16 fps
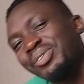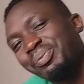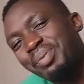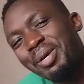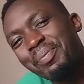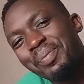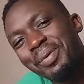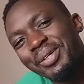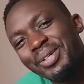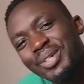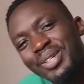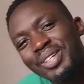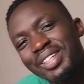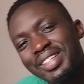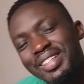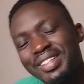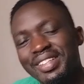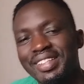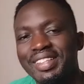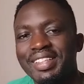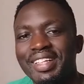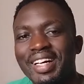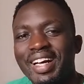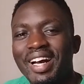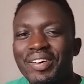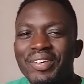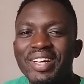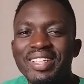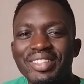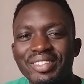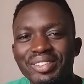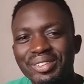people. How
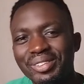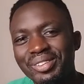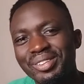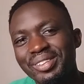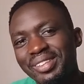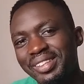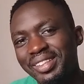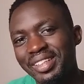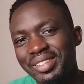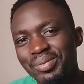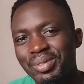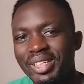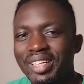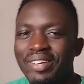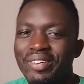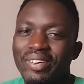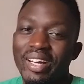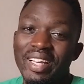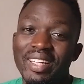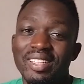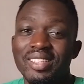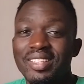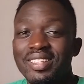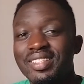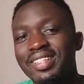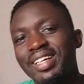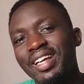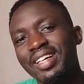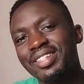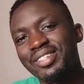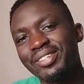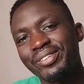are you? It has been a while since the
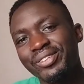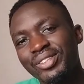last